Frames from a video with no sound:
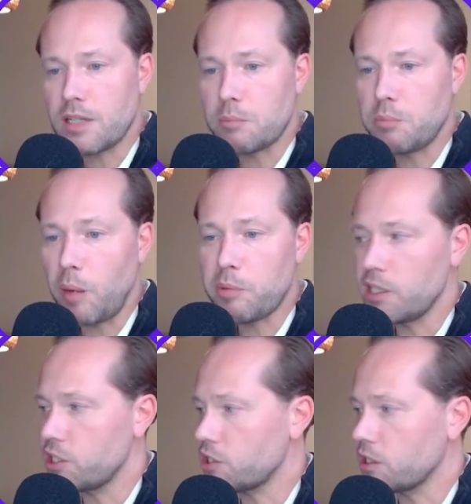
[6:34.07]
That
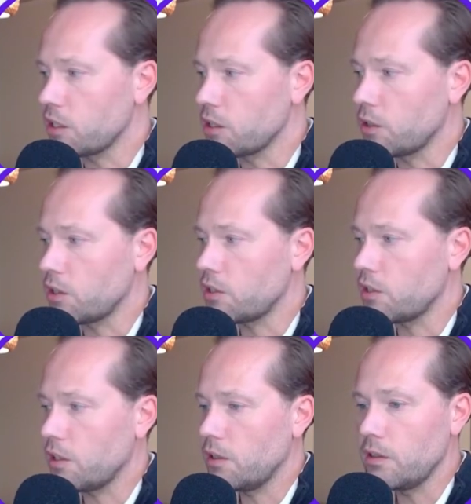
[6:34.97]
population can look
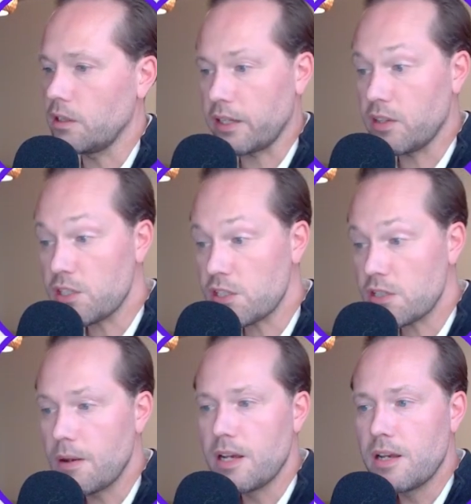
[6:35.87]
like this.